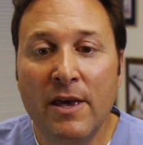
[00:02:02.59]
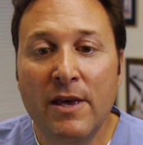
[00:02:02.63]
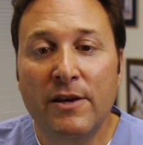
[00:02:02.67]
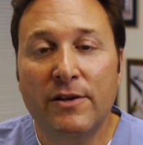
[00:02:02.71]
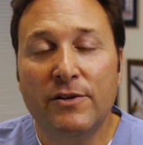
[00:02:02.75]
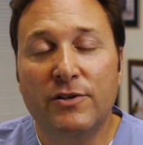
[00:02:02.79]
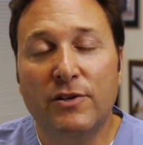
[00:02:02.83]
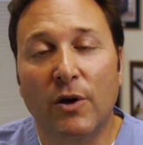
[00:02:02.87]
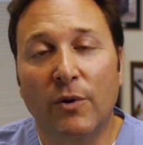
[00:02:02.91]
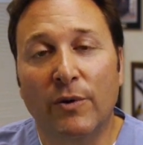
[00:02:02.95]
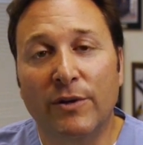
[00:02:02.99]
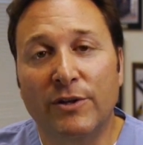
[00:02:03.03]

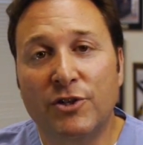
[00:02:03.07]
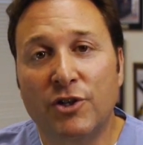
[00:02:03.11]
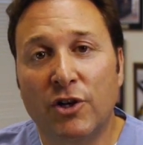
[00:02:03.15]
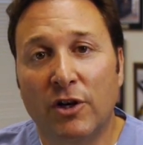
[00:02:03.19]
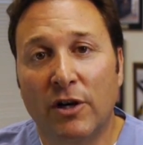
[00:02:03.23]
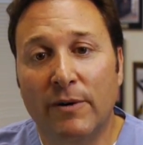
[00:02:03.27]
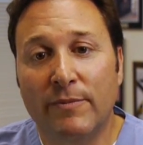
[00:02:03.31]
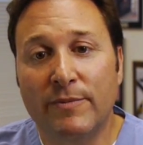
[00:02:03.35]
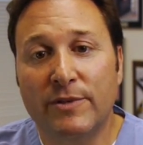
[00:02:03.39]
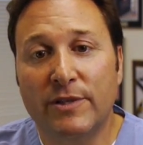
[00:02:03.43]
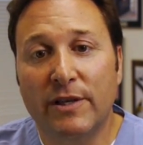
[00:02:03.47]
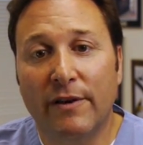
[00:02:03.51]
So in
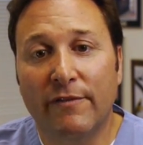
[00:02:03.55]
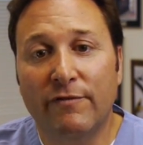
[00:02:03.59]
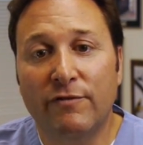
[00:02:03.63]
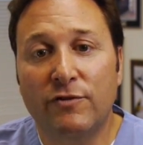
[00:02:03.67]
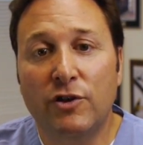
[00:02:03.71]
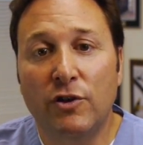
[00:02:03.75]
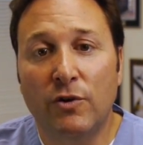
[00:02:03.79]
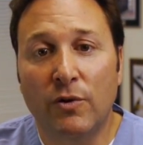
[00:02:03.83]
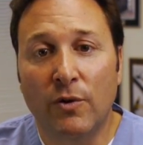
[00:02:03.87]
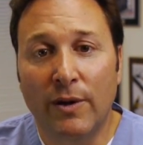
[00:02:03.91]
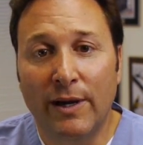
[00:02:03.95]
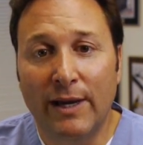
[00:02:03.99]
terms of
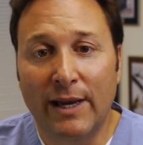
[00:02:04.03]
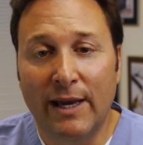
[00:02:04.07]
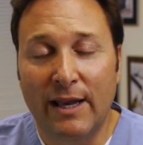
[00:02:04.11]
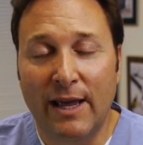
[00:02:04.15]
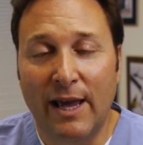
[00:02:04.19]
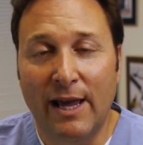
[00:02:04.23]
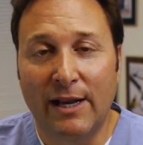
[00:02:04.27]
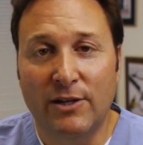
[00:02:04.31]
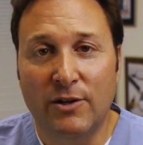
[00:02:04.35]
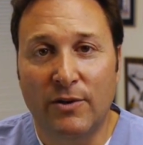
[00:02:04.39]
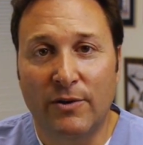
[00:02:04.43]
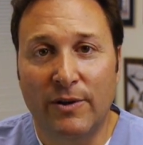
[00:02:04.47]
doing an
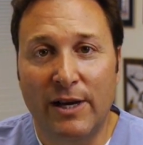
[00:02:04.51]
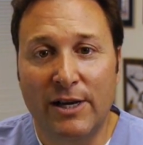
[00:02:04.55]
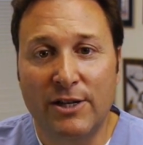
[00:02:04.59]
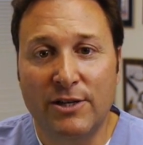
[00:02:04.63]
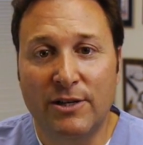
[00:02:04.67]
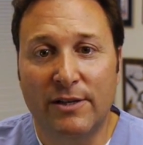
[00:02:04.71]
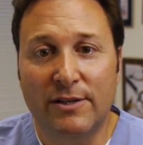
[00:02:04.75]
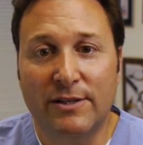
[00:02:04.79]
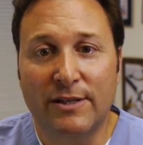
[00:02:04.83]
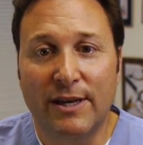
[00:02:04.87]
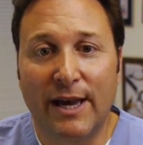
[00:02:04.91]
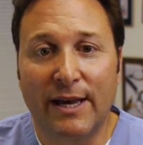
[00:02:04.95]
egg
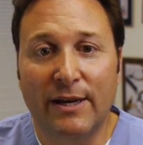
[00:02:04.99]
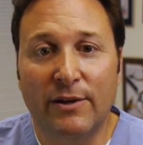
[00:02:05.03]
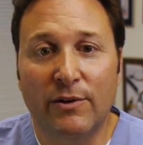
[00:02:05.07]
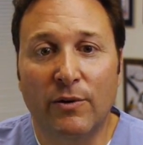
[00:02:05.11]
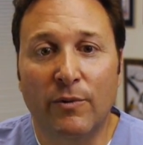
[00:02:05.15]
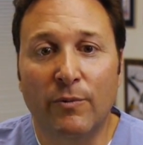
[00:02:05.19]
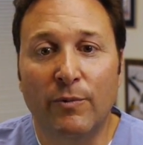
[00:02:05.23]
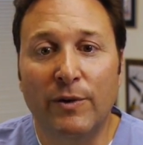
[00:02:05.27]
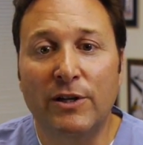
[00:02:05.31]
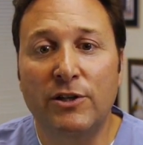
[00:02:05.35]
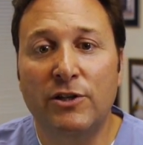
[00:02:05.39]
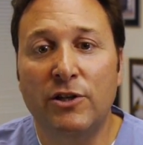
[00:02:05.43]
donation
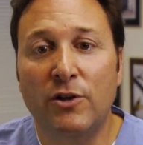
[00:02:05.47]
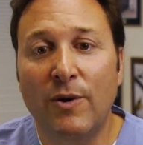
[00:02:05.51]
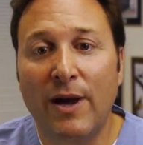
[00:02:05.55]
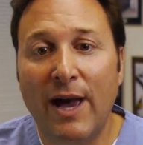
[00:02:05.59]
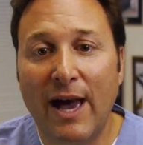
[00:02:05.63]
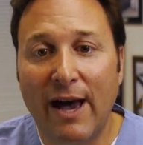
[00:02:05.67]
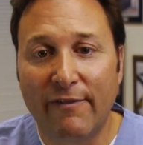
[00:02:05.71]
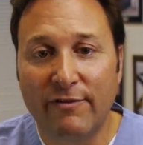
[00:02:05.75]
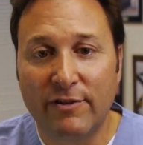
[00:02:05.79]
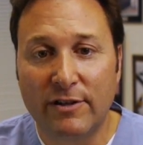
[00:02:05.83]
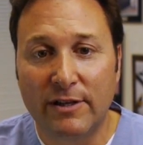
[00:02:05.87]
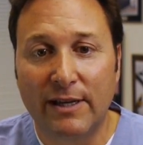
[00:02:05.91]
cycle, we do
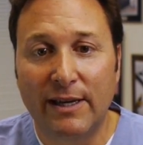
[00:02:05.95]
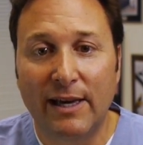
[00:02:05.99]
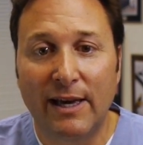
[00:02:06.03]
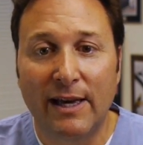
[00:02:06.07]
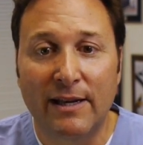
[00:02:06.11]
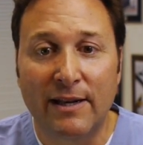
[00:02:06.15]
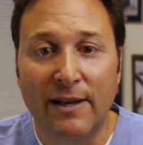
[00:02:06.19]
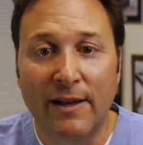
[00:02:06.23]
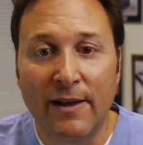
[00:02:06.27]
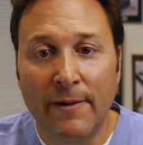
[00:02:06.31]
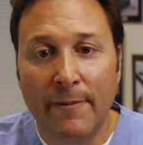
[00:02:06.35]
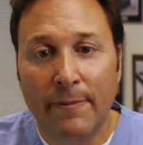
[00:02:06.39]
have to
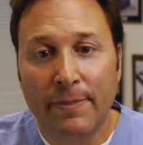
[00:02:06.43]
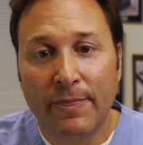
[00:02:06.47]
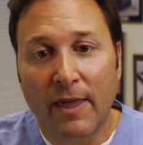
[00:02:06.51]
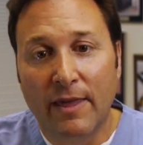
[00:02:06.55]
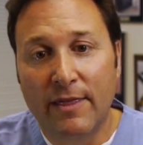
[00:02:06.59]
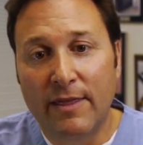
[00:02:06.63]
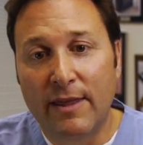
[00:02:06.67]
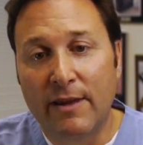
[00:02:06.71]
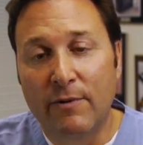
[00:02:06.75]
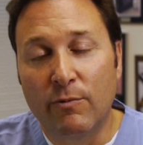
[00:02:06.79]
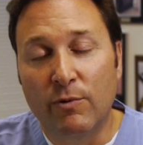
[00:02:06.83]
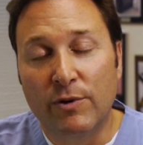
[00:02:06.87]
get
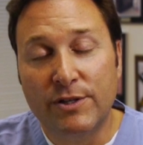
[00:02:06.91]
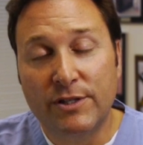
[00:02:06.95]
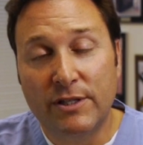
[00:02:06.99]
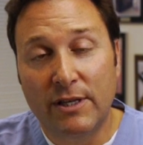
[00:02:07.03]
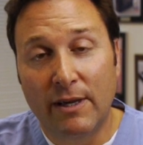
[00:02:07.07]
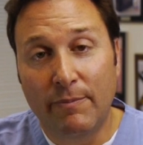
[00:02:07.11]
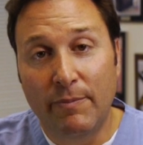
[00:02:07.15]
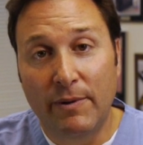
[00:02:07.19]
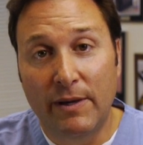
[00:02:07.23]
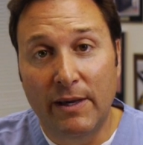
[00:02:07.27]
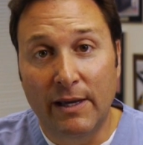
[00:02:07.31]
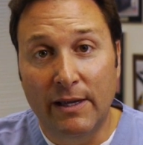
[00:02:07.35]
the
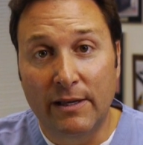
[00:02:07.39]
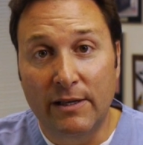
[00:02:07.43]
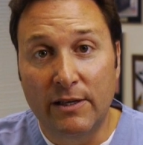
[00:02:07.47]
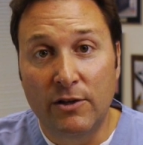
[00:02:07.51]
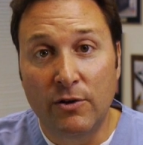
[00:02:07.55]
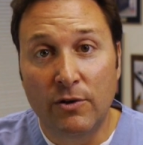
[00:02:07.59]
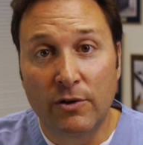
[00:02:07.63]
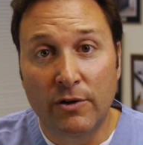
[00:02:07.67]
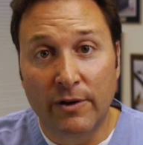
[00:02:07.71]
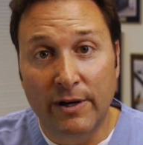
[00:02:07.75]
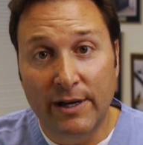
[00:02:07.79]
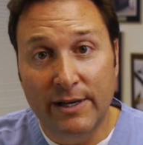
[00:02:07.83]
recipient
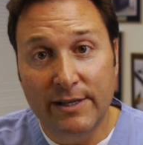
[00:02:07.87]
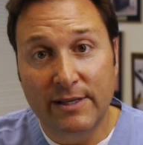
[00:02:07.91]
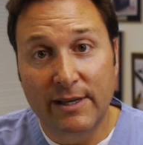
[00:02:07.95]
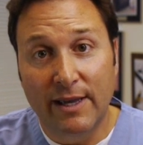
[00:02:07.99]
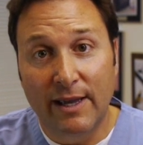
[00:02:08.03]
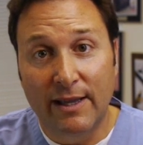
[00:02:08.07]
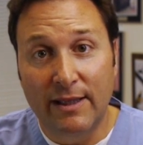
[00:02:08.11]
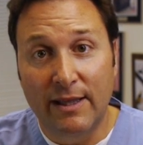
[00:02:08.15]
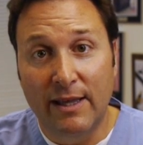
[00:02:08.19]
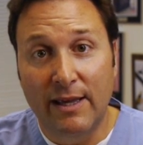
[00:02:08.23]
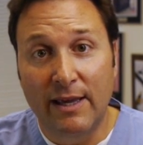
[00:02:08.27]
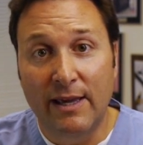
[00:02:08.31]
uterus
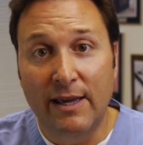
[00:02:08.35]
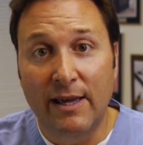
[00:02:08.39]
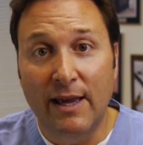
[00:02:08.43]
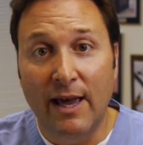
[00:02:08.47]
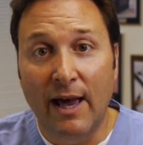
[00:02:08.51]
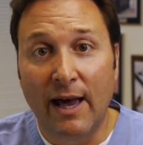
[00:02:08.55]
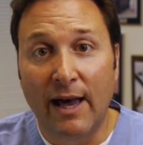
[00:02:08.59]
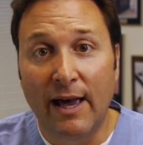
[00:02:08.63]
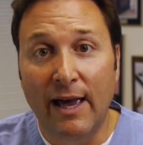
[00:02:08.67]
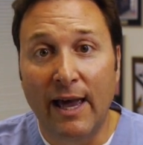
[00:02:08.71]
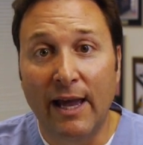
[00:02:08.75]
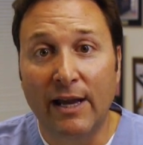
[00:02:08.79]
and the
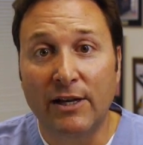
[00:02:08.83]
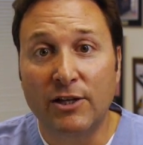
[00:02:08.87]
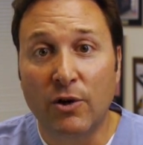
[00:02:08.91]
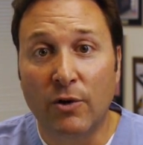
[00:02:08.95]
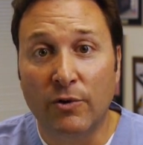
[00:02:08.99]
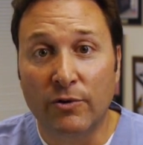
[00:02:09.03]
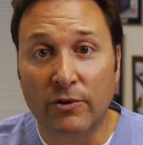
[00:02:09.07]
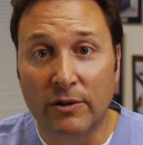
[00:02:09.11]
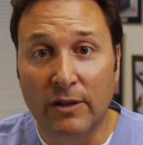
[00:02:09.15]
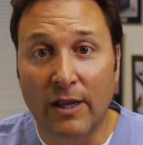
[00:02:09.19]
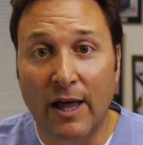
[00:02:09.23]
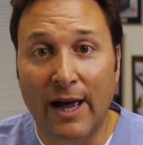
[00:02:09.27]
egg
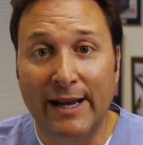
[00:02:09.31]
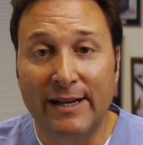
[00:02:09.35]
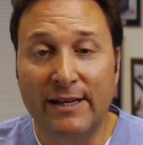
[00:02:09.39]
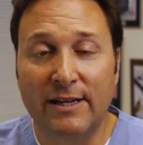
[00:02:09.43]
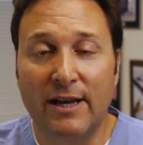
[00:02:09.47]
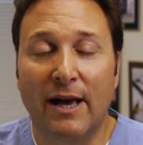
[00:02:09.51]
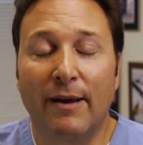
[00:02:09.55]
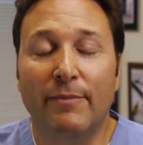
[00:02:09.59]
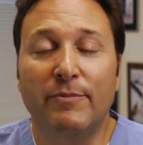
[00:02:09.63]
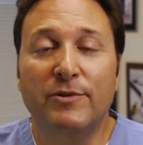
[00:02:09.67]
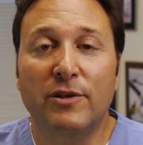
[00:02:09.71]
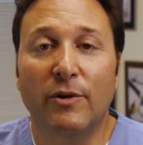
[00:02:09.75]
donor lined
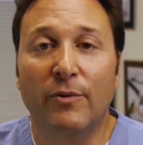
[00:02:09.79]
up.